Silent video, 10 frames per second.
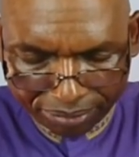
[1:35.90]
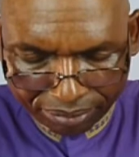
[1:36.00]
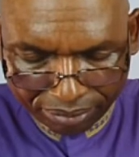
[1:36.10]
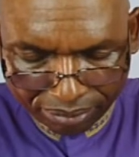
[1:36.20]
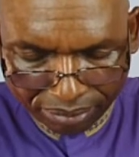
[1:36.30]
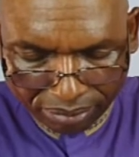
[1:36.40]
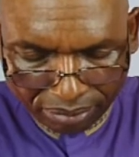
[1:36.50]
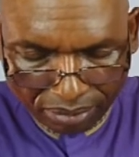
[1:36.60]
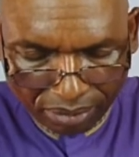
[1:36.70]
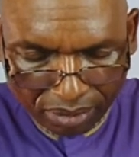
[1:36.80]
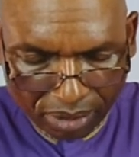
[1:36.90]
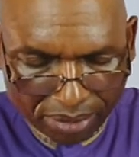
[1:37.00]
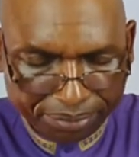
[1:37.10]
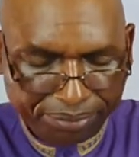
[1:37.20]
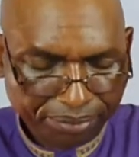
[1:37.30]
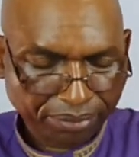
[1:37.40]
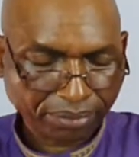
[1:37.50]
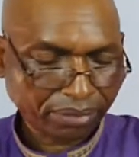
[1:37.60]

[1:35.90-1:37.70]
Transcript: Nobody speaks.